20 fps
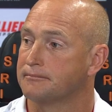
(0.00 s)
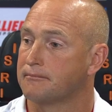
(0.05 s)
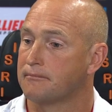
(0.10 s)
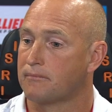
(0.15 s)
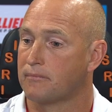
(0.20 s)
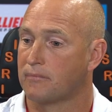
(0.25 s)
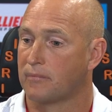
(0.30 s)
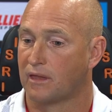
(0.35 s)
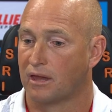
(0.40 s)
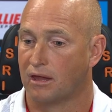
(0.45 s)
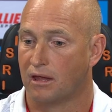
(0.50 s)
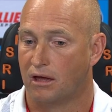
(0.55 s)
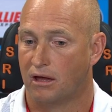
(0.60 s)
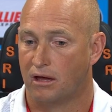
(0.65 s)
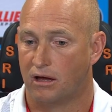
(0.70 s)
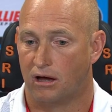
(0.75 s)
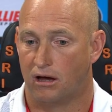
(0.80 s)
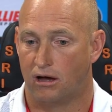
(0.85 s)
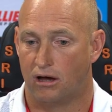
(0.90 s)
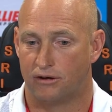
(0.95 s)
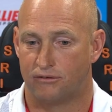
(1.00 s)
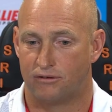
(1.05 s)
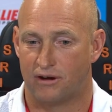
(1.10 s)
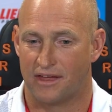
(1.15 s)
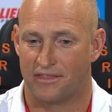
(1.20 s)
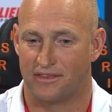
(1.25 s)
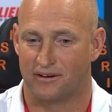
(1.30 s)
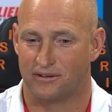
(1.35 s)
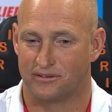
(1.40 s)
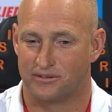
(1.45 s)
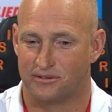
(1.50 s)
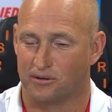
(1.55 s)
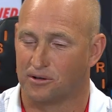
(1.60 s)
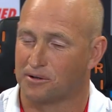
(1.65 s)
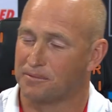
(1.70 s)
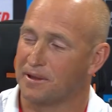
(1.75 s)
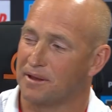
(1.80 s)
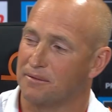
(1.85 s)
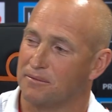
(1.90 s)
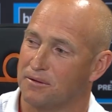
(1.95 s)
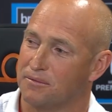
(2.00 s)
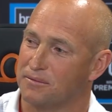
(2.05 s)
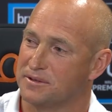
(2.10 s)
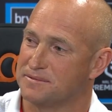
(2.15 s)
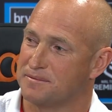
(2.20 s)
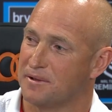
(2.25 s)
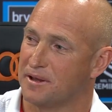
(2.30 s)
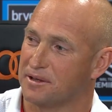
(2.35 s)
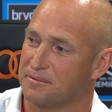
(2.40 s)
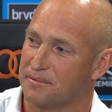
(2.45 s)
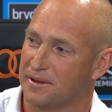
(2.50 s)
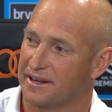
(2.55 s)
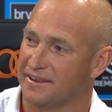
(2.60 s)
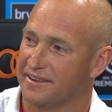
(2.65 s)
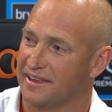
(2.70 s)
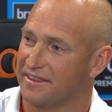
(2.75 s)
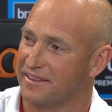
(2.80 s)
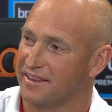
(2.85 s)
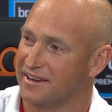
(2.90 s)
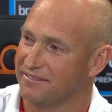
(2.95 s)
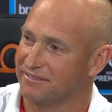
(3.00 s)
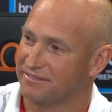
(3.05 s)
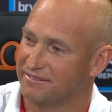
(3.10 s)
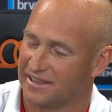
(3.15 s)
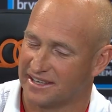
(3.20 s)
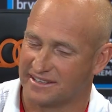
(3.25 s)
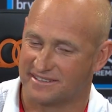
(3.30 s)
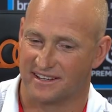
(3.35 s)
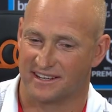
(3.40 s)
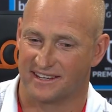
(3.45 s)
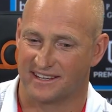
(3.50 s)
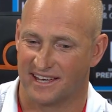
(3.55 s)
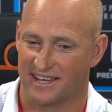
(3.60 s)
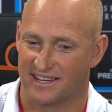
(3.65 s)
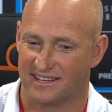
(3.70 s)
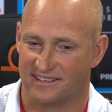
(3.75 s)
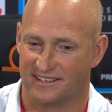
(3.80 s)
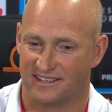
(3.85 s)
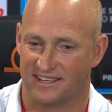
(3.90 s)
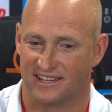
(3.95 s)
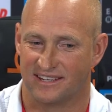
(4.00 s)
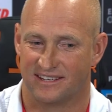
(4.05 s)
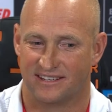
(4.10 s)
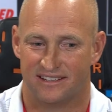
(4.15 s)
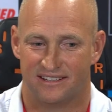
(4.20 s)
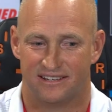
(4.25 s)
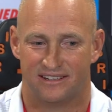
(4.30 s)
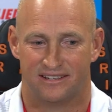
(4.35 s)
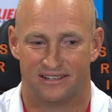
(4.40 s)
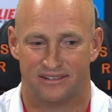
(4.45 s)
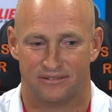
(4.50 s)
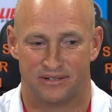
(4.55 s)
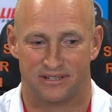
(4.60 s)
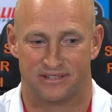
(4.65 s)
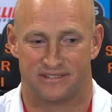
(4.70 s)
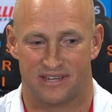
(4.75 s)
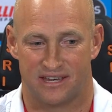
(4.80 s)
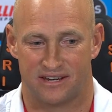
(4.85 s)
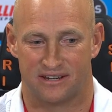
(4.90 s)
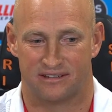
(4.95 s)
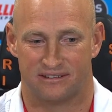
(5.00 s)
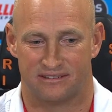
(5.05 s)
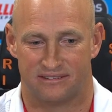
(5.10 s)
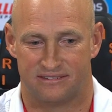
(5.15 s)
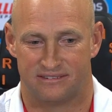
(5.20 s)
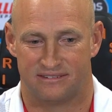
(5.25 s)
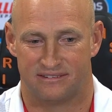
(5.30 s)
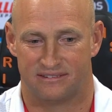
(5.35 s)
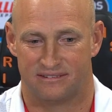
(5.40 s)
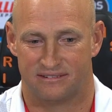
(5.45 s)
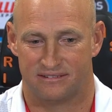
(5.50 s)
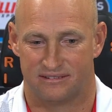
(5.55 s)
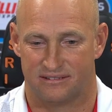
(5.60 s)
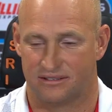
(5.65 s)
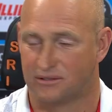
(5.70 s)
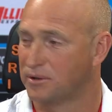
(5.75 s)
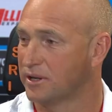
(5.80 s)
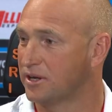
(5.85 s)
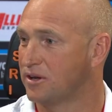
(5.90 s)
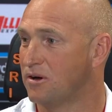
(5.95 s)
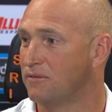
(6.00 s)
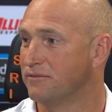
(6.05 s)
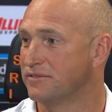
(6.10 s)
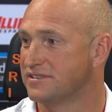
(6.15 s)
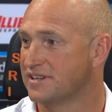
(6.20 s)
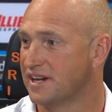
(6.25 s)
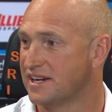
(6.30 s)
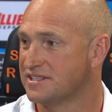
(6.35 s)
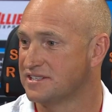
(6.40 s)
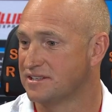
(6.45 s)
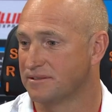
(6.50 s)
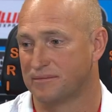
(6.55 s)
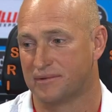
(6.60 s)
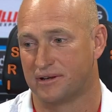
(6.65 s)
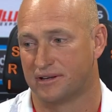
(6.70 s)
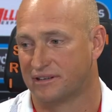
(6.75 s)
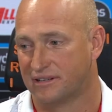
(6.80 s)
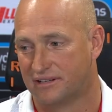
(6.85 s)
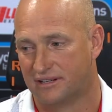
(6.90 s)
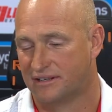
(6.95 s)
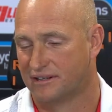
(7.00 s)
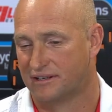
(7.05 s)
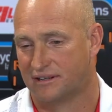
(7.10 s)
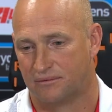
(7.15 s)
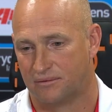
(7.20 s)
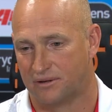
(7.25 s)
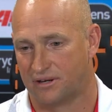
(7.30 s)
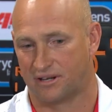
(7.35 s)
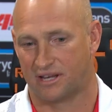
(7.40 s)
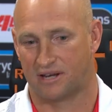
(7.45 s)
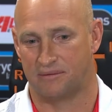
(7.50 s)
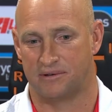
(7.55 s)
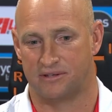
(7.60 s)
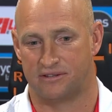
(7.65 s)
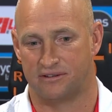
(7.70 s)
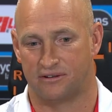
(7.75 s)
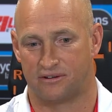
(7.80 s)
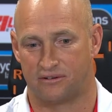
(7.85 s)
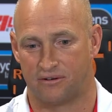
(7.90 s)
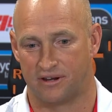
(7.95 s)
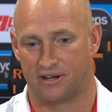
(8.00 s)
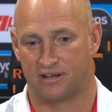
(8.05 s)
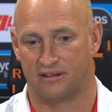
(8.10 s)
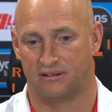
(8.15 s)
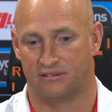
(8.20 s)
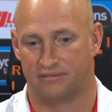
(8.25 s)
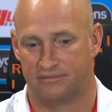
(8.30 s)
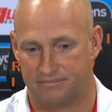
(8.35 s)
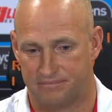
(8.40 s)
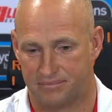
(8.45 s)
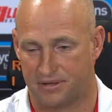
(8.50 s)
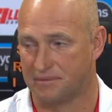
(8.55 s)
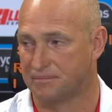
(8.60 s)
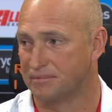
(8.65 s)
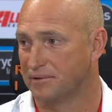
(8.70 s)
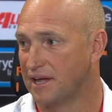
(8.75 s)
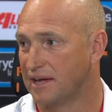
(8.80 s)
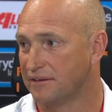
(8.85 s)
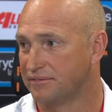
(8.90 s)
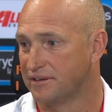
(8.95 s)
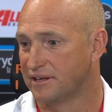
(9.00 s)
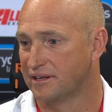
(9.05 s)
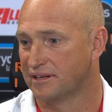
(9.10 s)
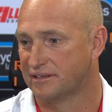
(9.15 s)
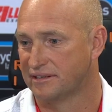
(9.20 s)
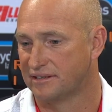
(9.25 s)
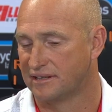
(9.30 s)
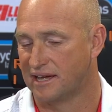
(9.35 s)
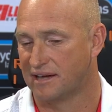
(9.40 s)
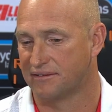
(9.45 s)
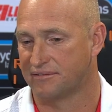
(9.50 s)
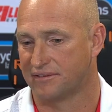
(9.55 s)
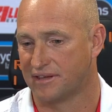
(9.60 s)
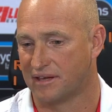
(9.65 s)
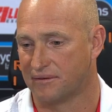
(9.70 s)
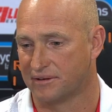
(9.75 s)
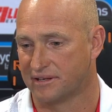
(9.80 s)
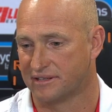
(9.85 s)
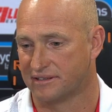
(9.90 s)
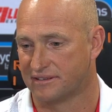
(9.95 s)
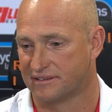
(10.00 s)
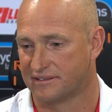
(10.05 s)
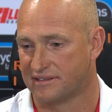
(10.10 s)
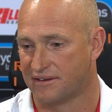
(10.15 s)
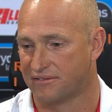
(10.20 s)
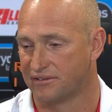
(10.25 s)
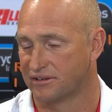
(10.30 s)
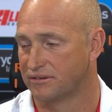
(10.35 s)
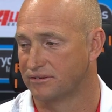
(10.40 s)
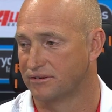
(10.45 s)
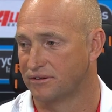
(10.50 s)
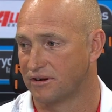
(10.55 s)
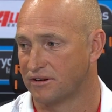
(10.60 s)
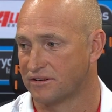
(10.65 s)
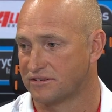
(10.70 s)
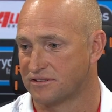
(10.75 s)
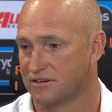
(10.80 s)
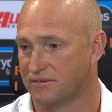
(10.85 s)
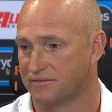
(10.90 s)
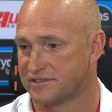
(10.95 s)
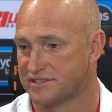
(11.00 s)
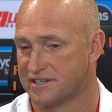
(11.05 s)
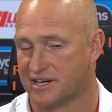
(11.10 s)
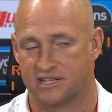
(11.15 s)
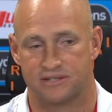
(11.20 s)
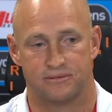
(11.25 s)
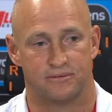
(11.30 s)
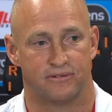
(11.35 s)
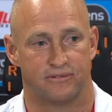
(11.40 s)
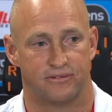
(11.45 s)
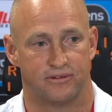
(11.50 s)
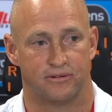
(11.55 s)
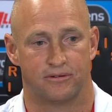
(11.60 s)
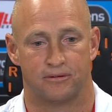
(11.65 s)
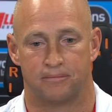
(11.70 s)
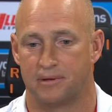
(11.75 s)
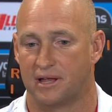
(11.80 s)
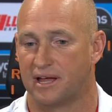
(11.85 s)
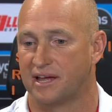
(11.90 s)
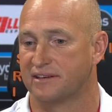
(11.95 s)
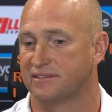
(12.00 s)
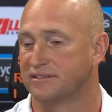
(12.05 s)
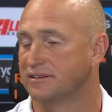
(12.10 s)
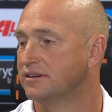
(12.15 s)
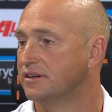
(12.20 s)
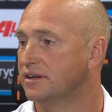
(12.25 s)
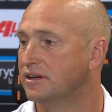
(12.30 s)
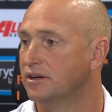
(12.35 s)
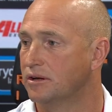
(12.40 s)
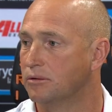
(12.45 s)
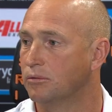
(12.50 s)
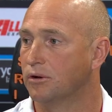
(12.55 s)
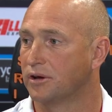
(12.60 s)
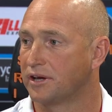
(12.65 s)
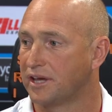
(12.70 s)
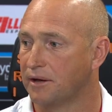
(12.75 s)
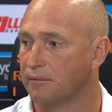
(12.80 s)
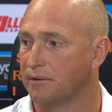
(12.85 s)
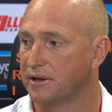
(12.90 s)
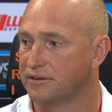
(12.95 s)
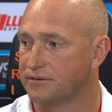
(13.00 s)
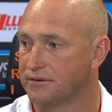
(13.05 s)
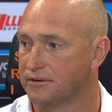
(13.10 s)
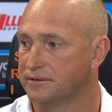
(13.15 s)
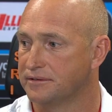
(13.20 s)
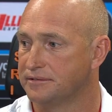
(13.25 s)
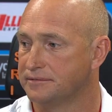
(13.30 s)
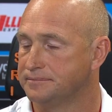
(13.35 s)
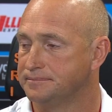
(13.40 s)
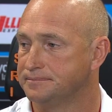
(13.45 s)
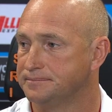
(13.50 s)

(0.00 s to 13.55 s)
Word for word: How do you... Oh, I'd rather not talk about what we spoke about in there. Then, if that's okay. Yeah, we just had a quick conversation. I'm not. We're not going to be too critical of people after after that. We can just have a good, honest conversation with a few of the players and work our way through it.